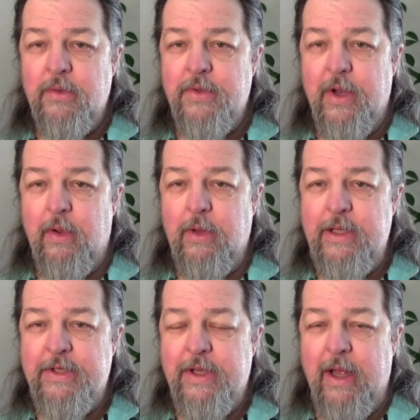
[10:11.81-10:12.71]
So
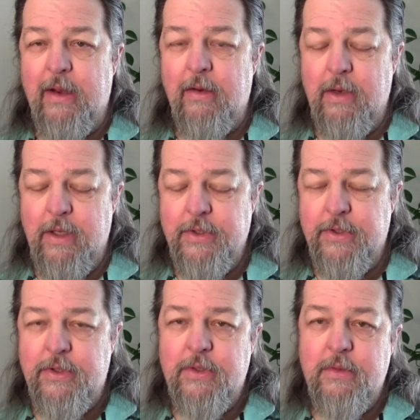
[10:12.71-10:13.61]
he's got
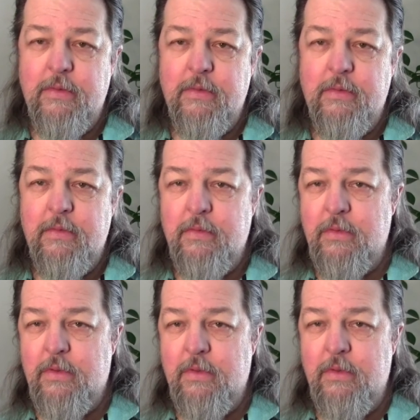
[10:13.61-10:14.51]
his
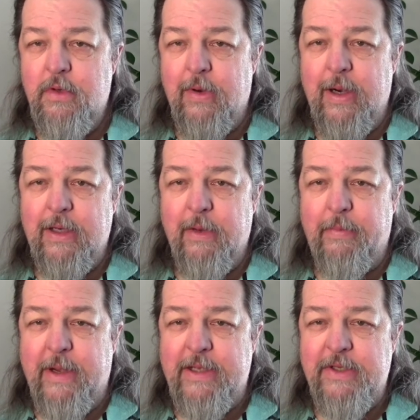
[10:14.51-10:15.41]
direct
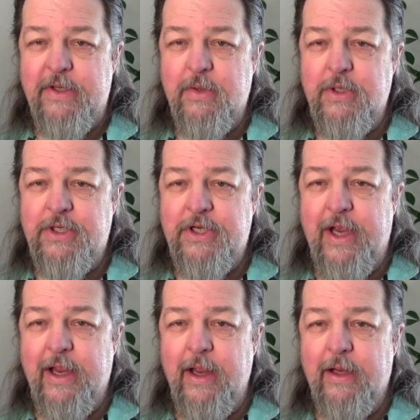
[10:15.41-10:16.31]
deposit to his
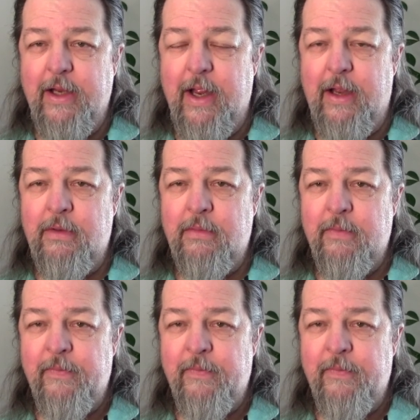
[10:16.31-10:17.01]
checking account.